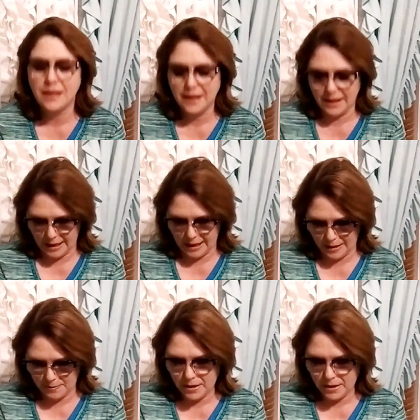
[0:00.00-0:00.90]

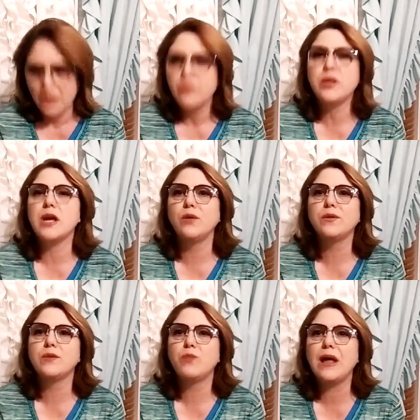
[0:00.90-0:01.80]
Um, the only
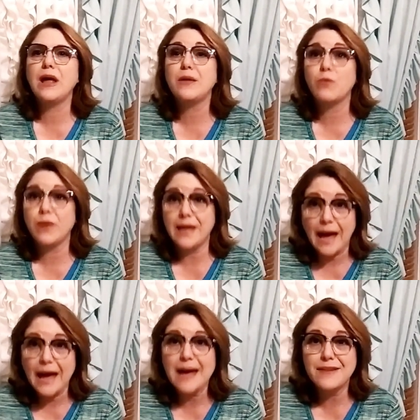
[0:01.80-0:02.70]
way we
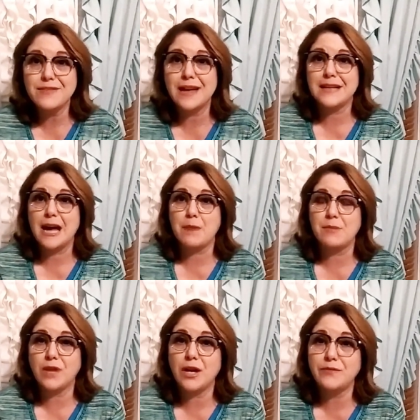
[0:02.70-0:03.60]
have that type of
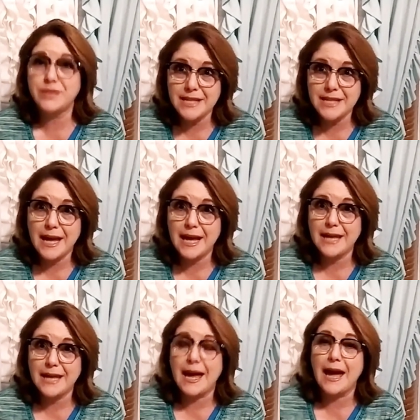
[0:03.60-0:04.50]
love
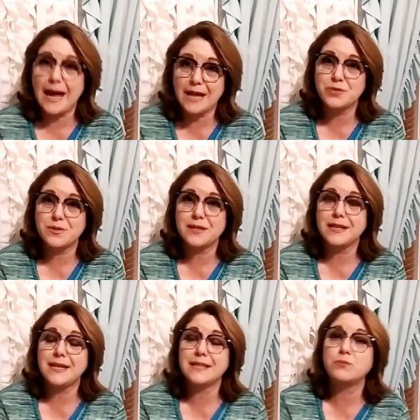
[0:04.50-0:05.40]
today,
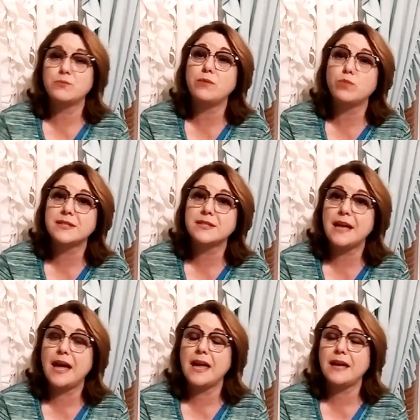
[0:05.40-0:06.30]
actually, is when we're
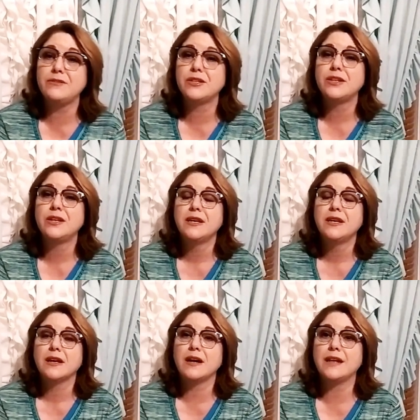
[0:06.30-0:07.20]
saved,
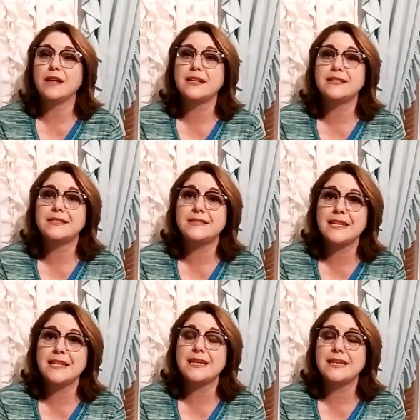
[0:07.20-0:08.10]
God does
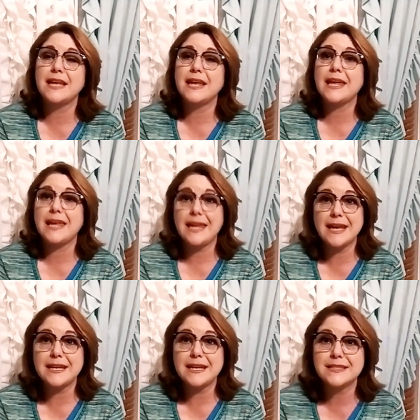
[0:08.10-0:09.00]
send
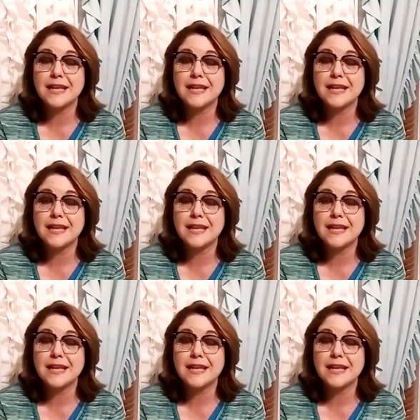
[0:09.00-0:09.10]
his